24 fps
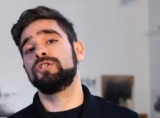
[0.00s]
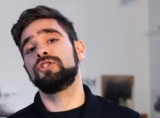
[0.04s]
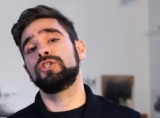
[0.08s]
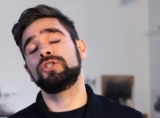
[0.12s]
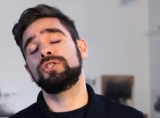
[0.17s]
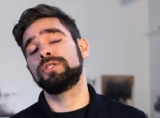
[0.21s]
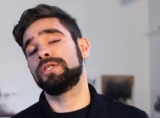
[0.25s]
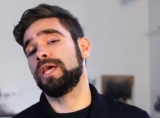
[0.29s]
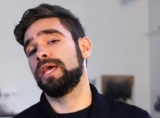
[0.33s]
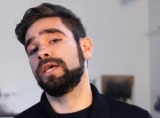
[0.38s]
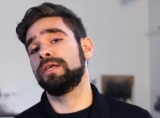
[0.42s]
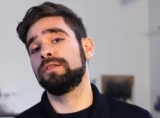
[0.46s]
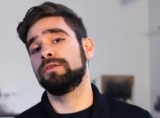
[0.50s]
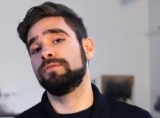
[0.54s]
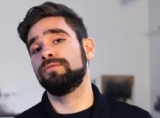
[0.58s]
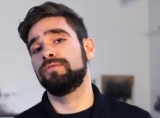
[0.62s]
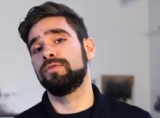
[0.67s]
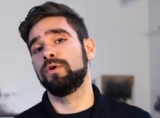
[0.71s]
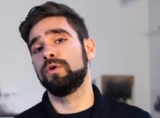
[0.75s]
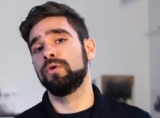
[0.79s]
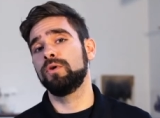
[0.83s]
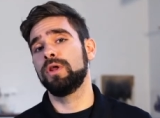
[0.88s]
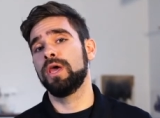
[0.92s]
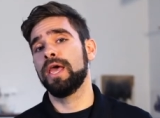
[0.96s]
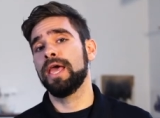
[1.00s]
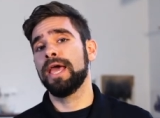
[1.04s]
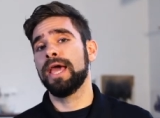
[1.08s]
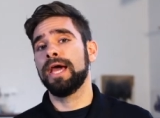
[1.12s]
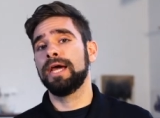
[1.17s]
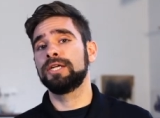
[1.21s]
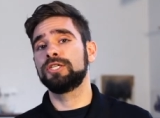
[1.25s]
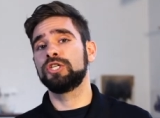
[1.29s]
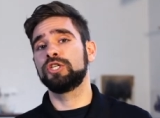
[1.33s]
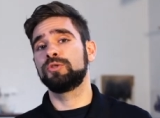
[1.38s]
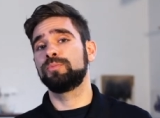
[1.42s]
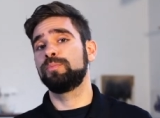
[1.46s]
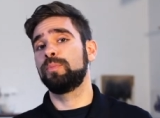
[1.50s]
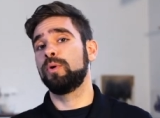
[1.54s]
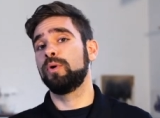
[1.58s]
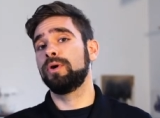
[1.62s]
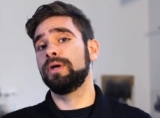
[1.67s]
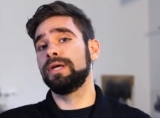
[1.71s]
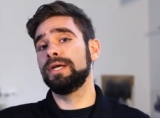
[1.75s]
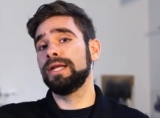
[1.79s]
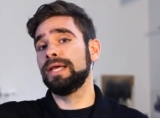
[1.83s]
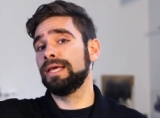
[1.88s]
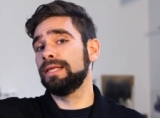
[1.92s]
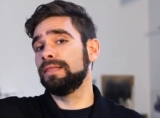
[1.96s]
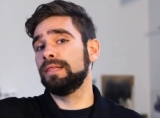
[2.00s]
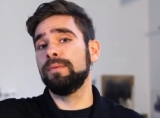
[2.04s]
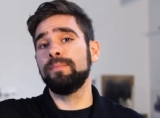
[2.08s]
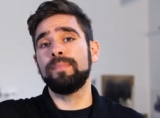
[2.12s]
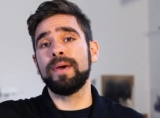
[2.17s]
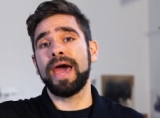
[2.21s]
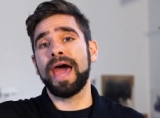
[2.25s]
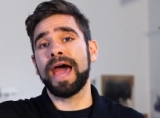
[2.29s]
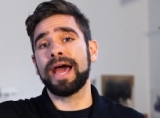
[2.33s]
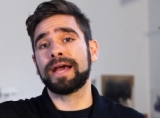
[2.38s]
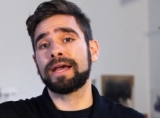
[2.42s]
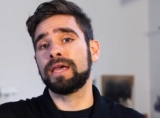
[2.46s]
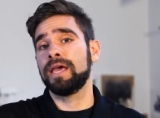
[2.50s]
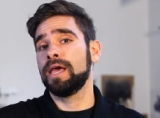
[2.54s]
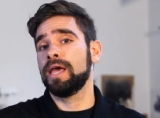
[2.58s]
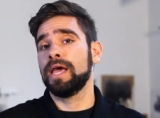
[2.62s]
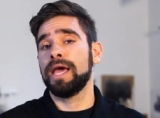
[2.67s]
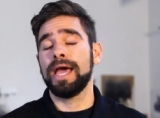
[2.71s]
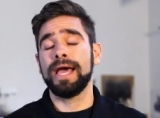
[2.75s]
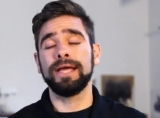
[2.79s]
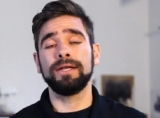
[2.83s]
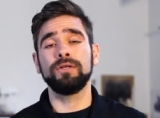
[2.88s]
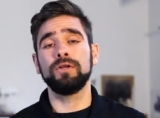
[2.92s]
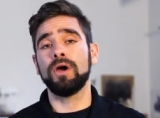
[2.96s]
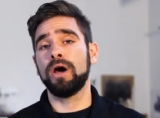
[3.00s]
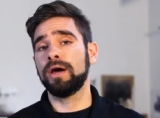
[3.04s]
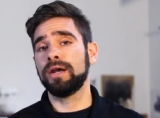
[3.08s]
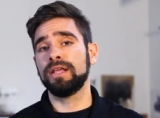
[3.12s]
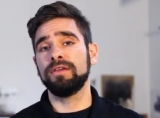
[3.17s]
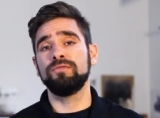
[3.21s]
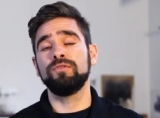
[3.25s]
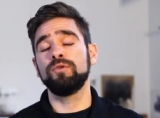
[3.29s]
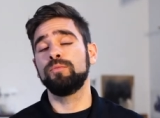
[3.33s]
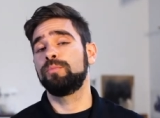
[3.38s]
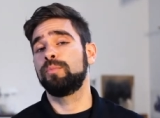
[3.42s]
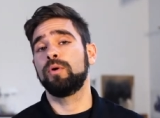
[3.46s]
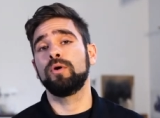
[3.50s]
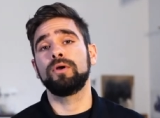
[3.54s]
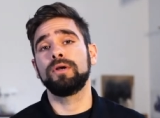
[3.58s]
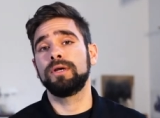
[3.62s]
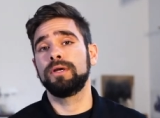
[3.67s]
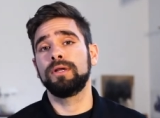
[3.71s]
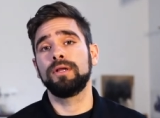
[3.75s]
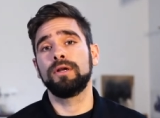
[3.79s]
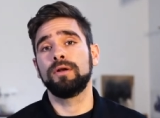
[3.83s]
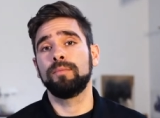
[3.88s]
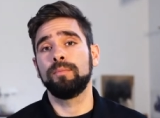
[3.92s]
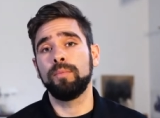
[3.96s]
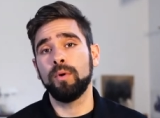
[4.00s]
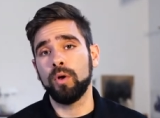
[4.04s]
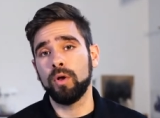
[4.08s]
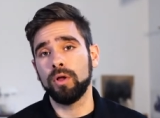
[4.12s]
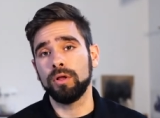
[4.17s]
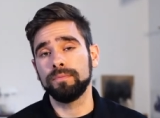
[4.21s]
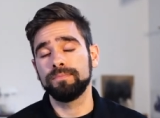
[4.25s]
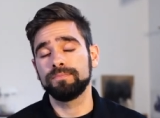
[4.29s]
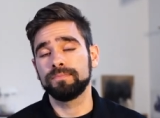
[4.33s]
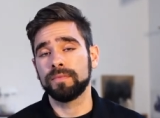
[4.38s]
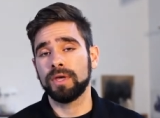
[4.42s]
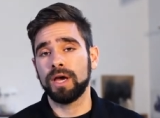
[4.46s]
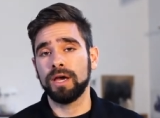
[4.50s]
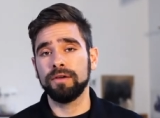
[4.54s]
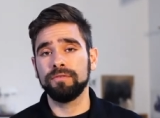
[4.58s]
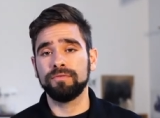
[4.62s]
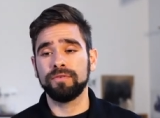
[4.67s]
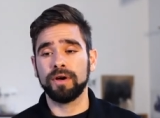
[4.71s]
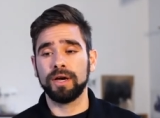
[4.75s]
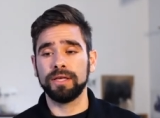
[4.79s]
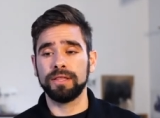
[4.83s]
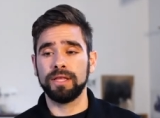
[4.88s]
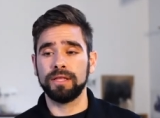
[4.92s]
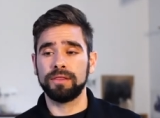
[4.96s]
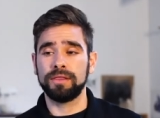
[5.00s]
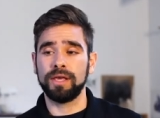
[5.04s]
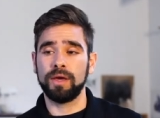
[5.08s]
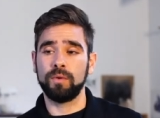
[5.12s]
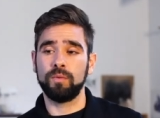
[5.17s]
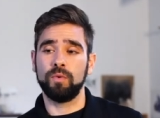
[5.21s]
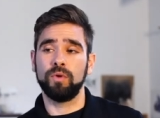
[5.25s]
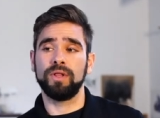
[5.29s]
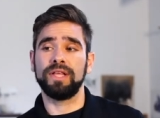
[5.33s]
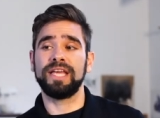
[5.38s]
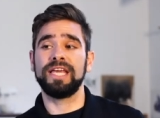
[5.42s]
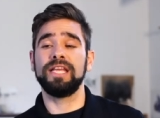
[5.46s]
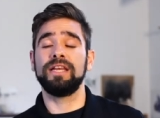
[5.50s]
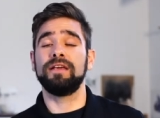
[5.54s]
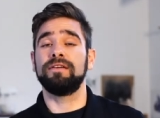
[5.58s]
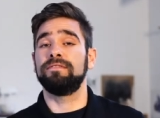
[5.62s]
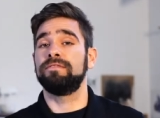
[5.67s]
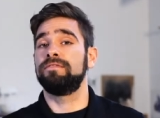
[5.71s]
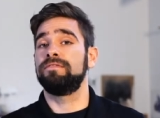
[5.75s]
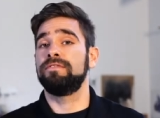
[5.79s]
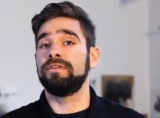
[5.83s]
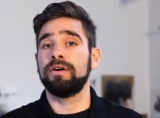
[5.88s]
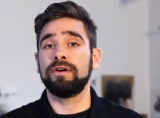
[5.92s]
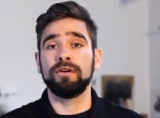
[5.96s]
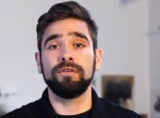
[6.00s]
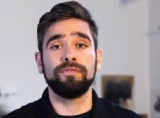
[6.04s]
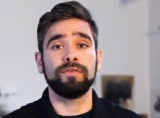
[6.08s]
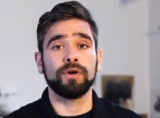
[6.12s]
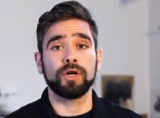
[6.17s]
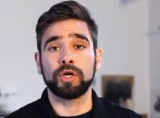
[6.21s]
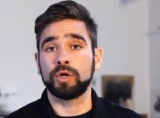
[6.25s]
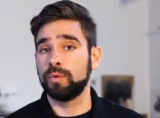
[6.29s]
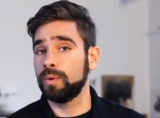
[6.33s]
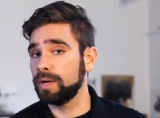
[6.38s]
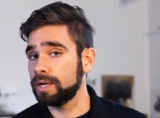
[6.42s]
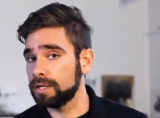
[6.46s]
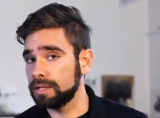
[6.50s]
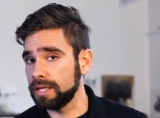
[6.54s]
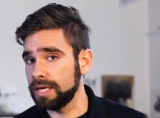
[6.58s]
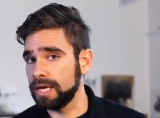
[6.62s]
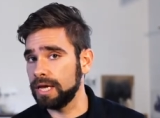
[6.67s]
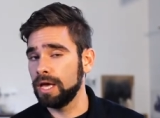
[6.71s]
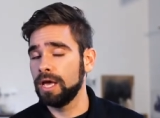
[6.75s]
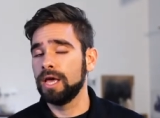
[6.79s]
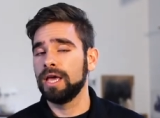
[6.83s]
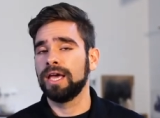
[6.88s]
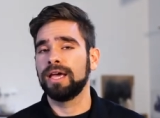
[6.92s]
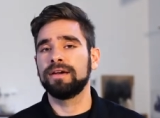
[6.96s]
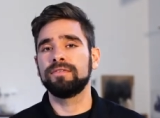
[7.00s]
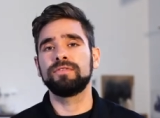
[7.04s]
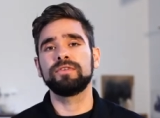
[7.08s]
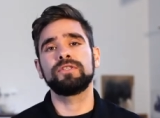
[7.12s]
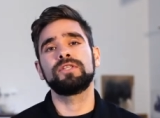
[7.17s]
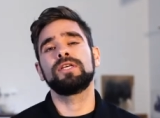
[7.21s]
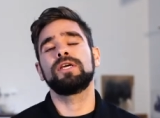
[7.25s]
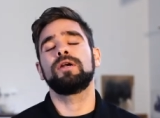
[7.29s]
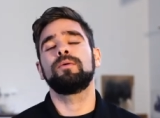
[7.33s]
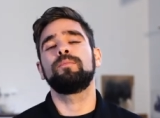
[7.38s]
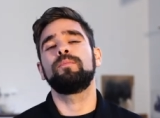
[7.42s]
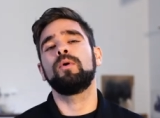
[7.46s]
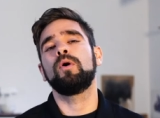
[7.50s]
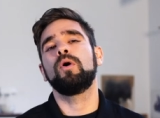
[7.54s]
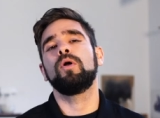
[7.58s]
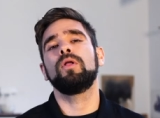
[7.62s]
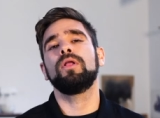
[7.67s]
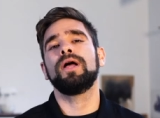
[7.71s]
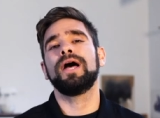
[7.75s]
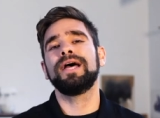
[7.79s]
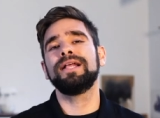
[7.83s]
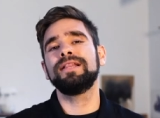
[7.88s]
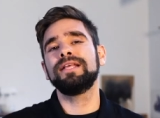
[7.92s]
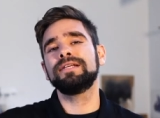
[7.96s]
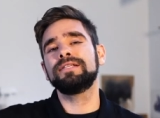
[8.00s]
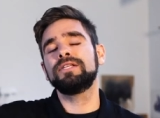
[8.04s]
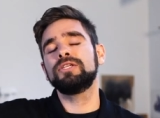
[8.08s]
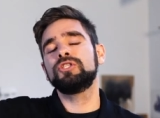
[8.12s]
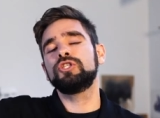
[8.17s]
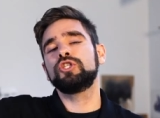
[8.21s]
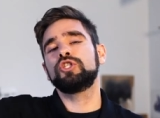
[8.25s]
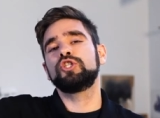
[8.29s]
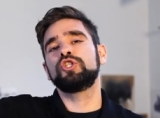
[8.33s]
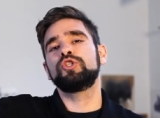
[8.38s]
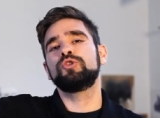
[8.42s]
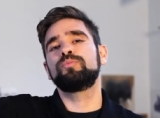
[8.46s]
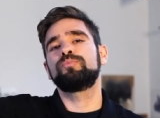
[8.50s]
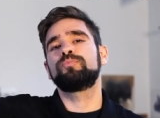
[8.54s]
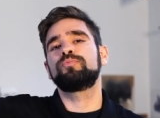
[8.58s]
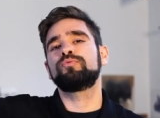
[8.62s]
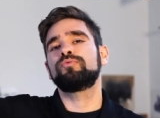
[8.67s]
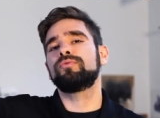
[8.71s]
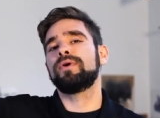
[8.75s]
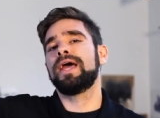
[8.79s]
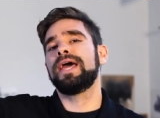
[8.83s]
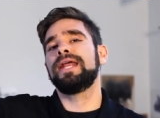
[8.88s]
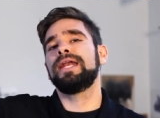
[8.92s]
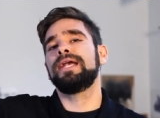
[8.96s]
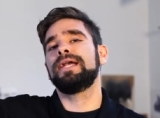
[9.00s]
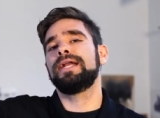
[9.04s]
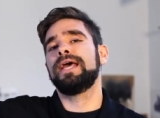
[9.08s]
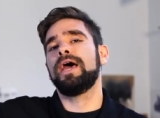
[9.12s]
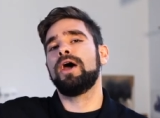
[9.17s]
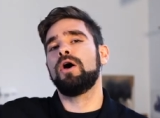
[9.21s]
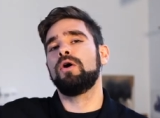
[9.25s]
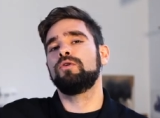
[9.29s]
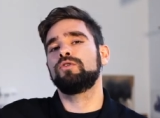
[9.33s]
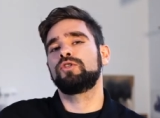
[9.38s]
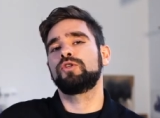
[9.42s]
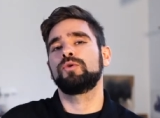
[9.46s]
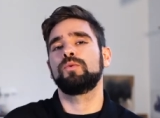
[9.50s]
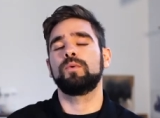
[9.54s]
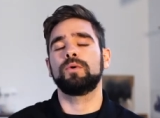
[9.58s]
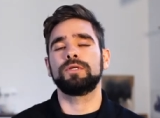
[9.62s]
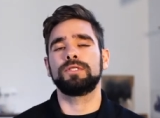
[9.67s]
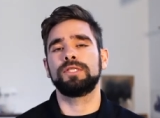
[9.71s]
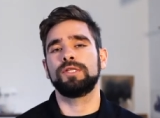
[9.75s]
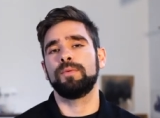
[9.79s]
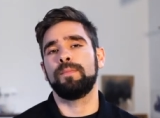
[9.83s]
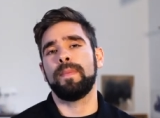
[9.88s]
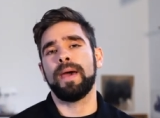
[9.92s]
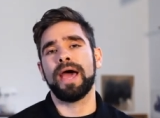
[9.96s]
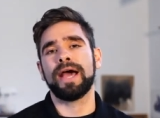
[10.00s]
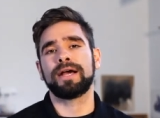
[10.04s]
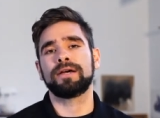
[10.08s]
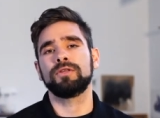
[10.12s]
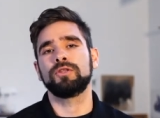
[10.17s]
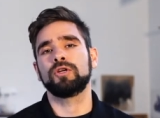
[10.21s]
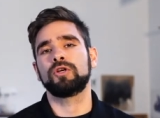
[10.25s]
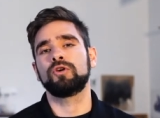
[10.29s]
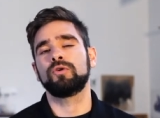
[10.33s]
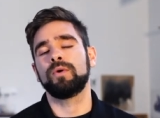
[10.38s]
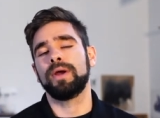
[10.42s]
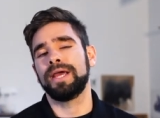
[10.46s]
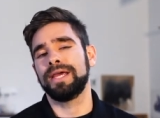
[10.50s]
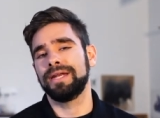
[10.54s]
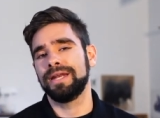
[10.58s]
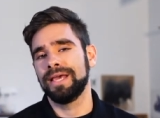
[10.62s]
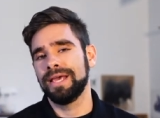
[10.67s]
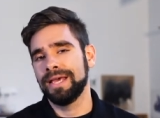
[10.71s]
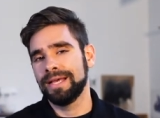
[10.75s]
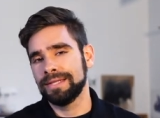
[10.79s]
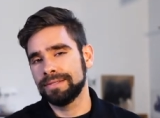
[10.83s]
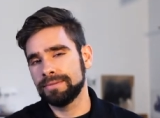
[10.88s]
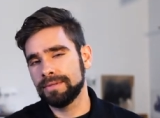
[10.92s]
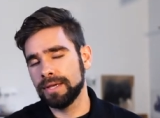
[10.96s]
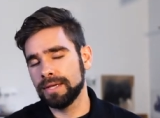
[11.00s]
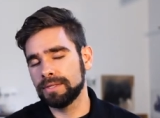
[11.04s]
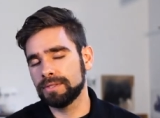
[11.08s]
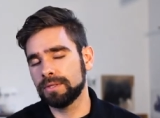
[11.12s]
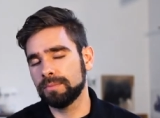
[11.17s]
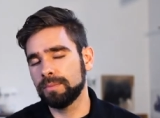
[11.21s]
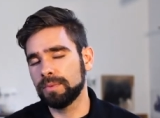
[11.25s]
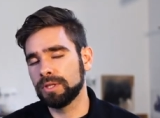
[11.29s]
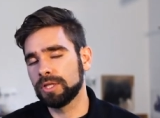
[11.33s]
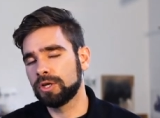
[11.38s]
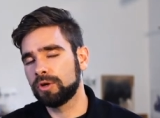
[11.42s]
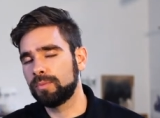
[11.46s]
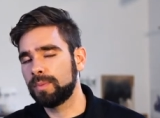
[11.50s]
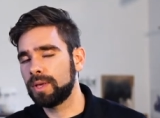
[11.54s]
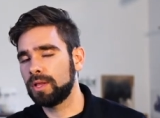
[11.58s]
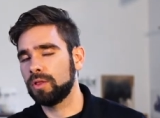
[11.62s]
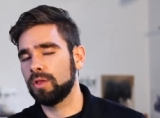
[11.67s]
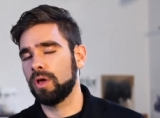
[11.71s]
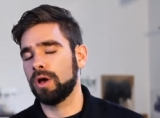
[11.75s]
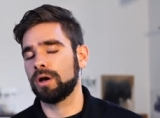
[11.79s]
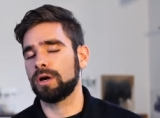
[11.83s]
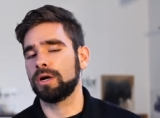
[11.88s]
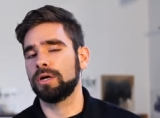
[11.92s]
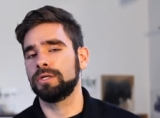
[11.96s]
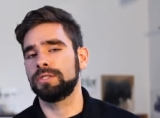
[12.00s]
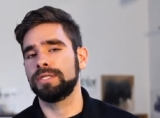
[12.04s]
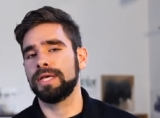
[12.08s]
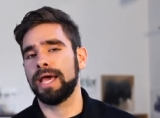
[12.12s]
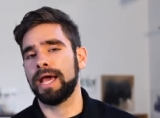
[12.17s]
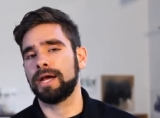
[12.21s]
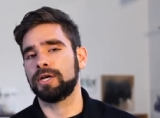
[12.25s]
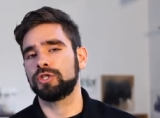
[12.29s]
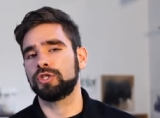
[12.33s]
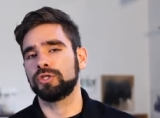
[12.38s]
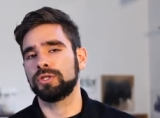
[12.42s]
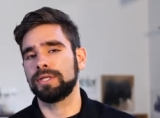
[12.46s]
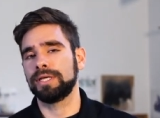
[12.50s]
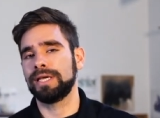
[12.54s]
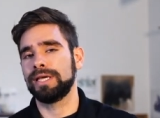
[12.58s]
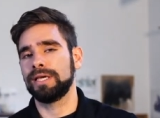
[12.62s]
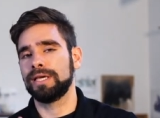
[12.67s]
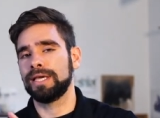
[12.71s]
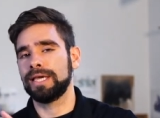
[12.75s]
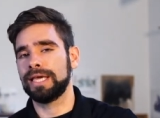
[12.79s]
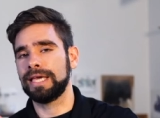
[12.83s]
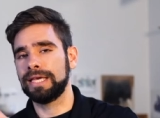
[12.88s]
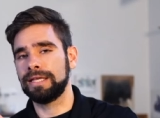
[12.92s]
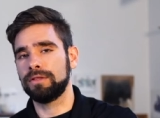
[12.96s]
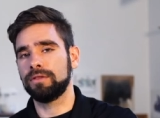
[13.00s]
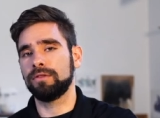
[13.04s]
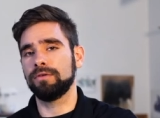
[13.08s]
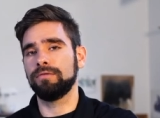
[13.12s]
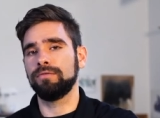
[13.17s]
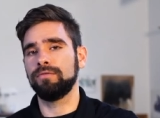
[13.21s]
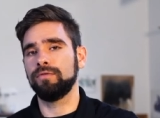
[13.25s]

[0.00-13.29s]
to just take the food and just put it in the back and not even put it in a bowl. I find that they will eat it very, very quickly. If it's in a bowl, I like to just spread it out towards the back of the crate. It takes them a little bit longer to actually eat the